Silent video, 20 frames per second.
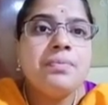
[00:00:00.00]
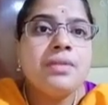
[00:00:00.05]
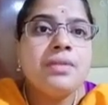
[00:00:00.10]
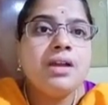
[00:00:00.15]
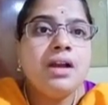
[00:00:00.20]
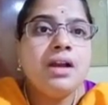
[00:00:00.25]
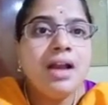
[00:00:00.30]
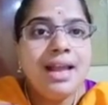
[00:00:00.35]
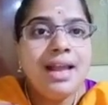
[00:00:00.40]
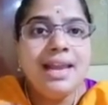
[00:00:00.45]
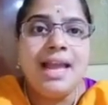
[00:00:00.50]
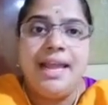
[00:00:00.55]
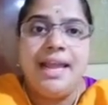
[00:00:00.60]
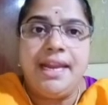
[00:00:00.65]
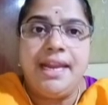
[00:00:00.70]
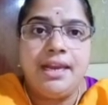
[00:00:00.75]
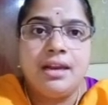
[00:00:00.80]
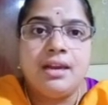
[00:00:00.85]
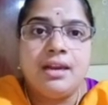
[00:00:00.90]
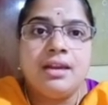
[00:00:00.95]
A
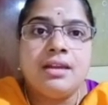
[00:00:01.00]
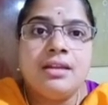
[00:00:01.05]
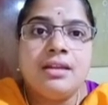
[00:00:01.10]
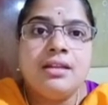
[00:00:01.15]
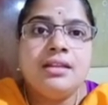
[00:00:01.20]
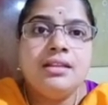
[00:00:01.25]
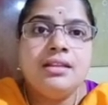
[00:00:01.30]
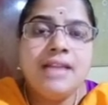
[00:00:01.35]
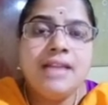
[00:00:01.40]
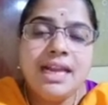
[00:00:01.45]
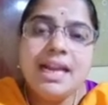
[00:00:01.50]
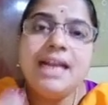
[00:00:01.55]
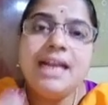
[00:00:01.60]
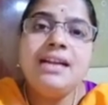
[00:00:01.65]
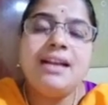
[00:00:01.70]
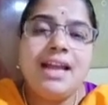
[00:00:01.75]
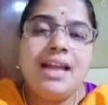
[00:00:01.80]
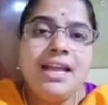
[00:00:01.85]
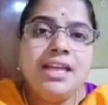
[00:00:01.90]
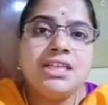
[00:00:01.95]
line. Then I
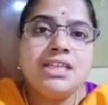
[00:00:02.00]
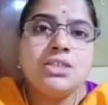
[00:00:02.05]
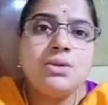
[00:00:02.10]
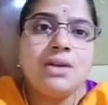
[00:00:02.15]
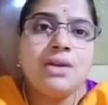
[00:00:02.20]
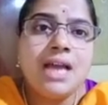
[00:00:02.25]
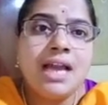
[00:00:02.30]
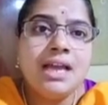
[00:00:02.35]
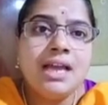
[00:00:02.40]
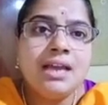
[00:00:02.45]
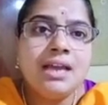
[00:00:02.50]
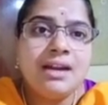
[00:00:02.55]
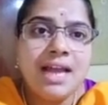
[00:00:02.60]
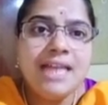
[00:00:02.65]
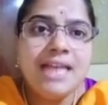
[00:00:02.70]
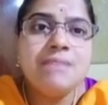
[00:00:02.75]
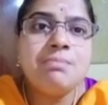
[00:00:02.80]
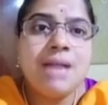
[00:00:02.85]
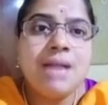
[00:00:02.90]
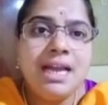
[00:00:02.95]
trying to
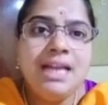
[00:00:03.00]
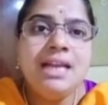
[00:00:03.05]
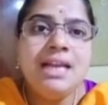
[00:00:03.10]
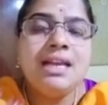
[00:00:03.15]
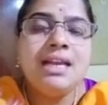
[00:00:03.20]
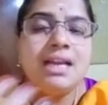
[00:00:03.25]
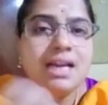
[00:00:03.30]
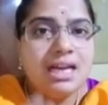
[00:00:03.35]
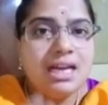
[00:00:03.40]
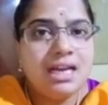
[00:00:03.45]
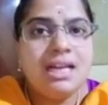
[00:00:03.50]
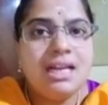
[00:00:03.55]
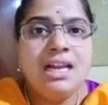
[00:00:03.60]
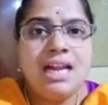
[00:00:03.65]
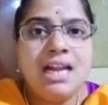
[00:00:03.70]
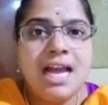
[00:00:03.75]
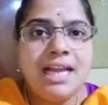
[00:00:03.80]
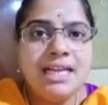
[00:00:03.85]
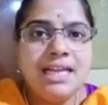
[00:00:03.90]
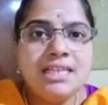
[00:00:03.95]
write my
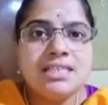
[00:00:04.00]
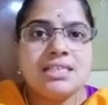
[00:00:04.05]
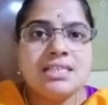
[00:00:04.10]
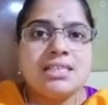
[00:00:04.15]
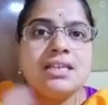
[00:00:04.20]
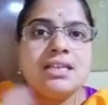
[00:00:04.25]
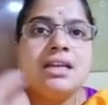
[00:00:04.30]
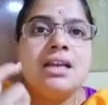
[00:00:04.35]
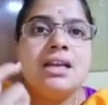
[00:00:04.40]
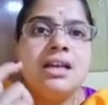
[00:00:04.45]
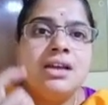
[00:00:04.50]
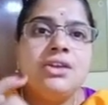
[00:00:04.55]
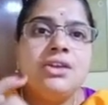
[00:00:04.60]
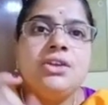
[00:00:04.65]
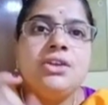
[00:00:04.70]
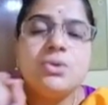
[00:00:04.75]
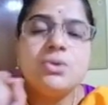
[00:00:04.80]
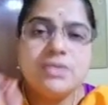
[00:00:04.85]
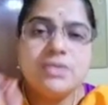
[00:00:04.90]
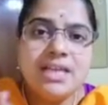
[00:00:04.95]
lines
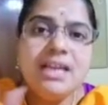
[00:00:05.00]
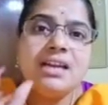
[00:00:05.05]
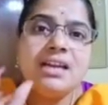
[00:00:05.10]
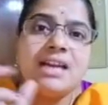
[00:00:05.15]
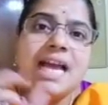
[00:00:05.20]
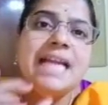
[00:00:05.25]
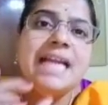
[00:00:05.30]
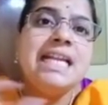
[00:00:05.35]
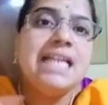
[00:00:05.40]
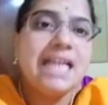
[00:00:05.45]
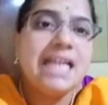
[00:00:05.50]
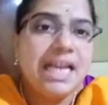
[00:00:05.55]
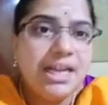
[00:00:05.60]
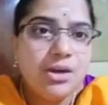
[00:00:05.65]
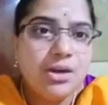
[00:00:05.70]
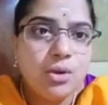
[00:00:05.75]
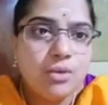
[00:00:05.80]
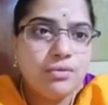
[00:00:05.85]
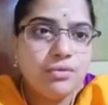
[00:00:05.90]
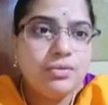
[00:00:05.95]
using write line of.